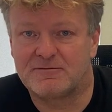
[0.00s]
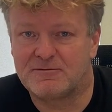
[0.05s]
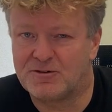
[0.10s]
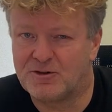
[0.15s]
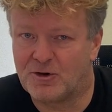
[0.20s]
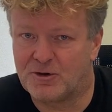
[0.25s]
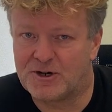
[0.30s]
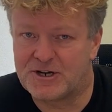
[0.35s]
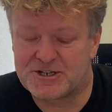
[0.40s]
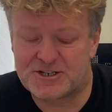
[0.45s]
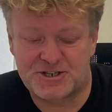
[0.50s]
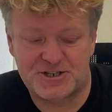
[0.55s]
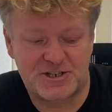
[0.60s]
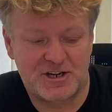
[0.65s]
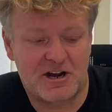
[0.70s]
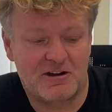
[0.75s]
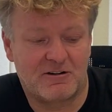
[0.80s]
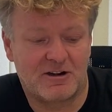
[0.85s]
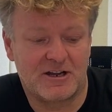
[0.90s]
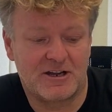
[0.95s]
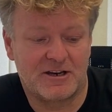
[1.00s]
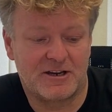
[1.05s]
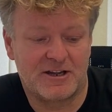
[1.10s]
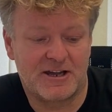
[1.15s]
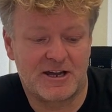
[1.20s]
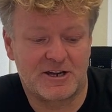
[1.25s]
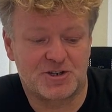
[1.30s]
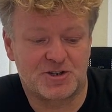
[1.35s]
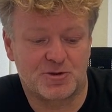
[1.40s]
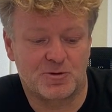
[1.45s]
not necessarily in the
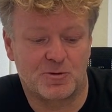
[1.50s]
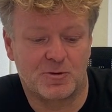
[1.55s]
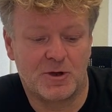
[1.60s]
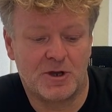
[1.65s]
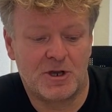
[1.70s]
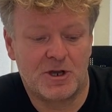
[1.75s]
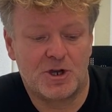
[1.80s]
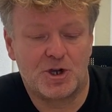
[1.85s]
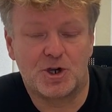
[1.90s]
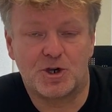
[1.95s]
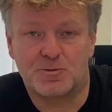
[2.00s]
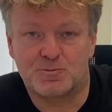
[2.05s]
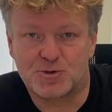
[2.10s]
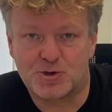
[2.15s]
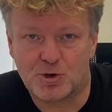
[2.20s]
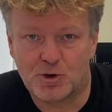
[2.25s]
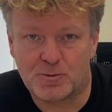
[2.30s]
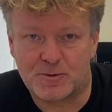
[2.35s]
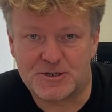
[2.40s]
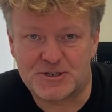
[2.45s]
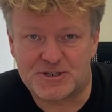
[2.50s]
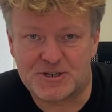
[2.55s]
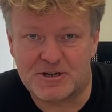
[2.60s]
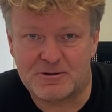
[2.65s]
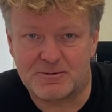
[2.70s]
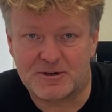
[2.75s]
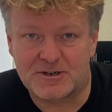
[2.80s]
actual absorbency,